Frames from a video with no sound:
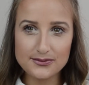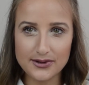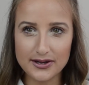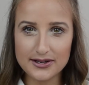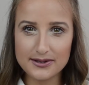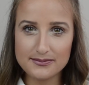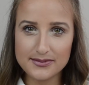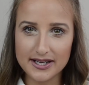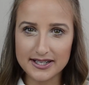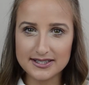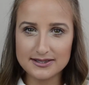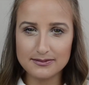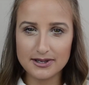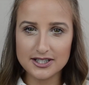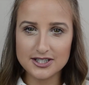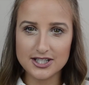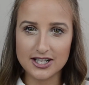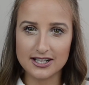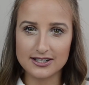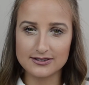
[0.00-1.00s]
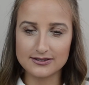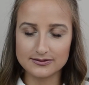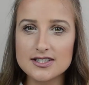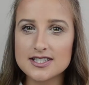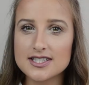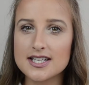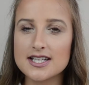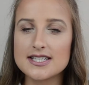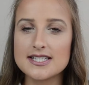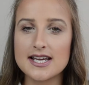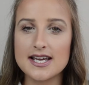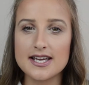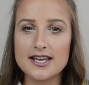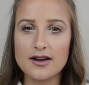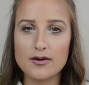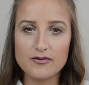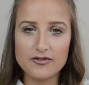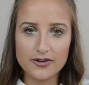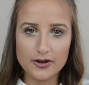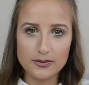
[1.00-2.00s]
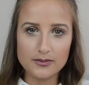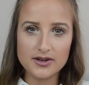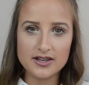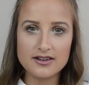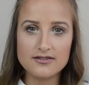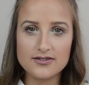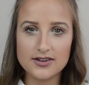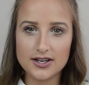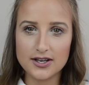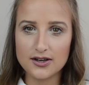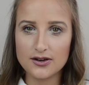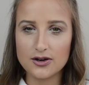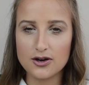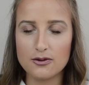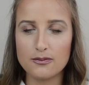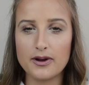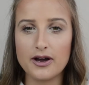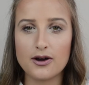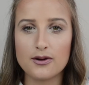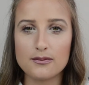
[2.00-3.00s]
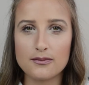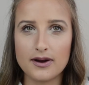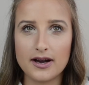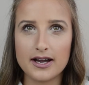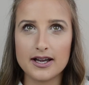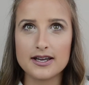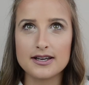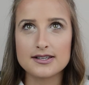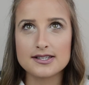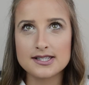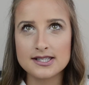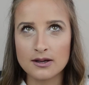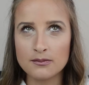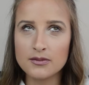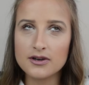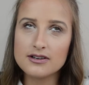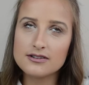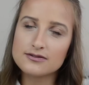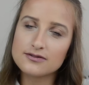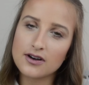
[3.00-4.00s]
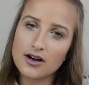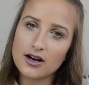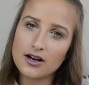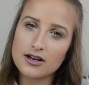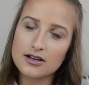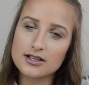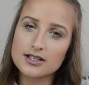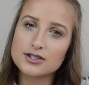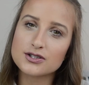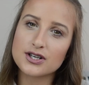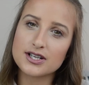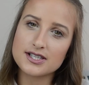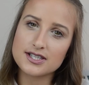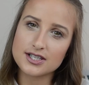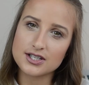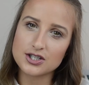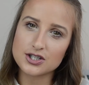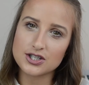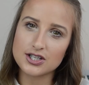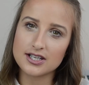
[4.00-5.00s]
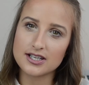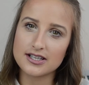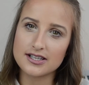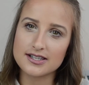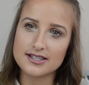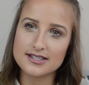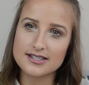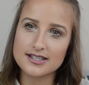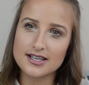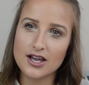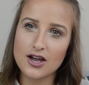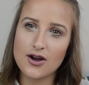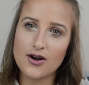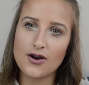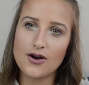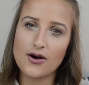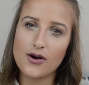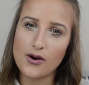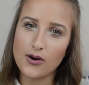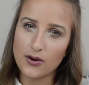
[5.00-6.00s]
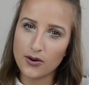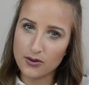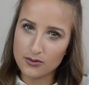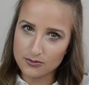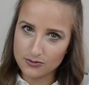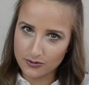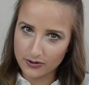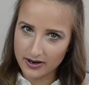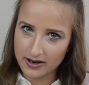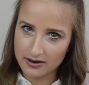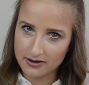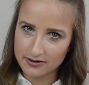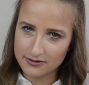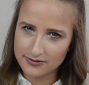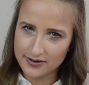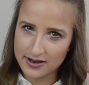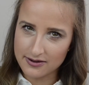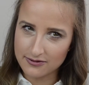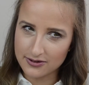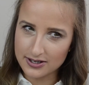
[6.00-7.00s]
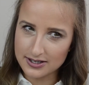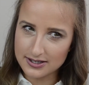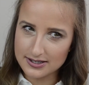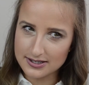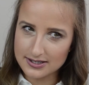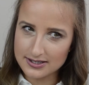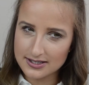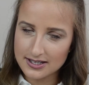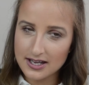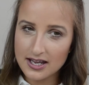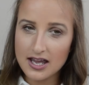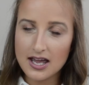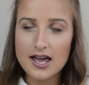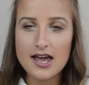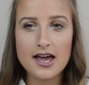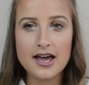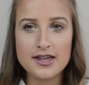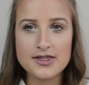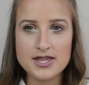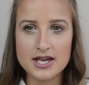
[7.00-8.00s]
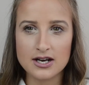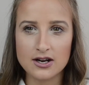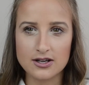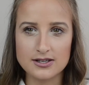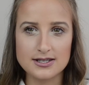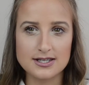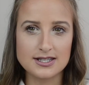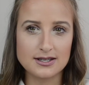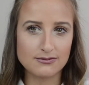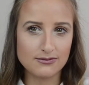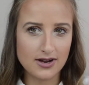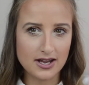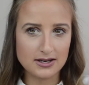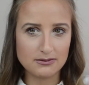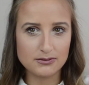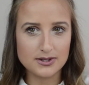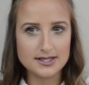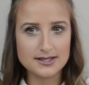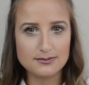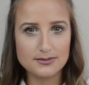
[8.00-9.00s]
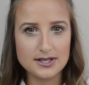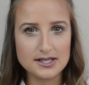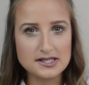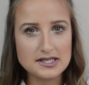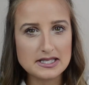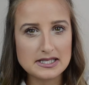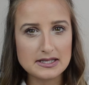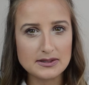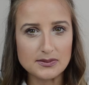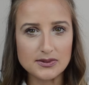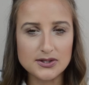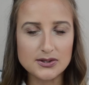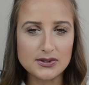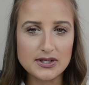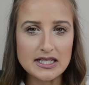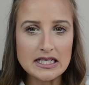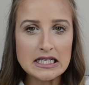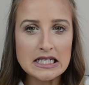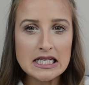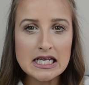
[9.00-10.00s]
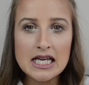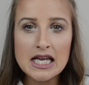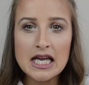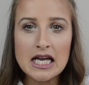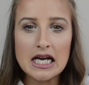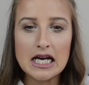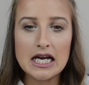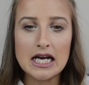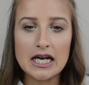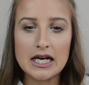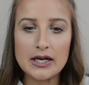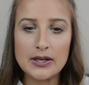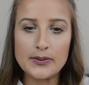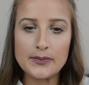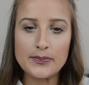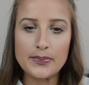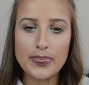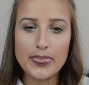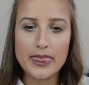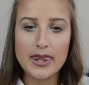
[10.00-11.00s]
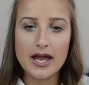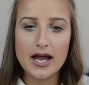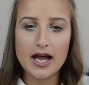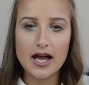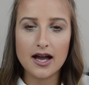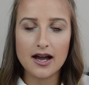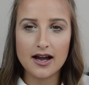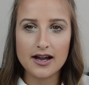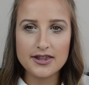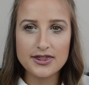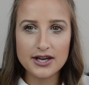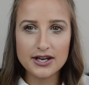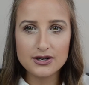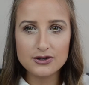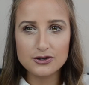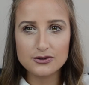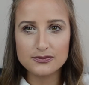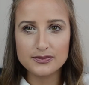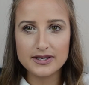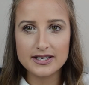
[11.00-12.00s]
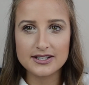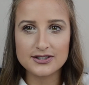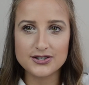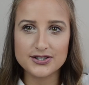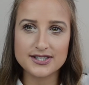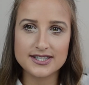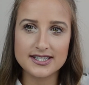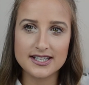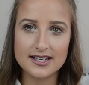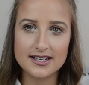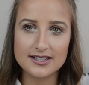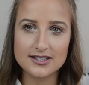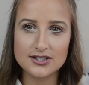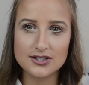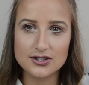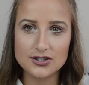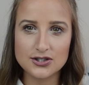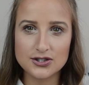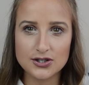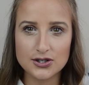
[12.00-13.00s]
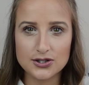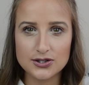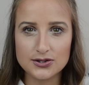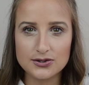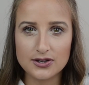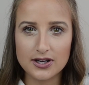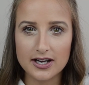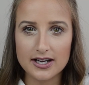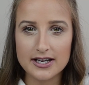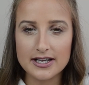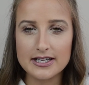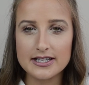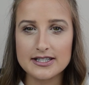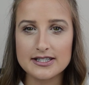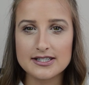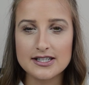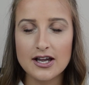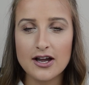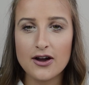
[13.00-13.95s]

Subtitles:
welcome back to my channel. Today I'm filming a video about my summer-fall transitions homeware favorites, and then also some random bits and pieces in between. I thought it would be interesting to show you guys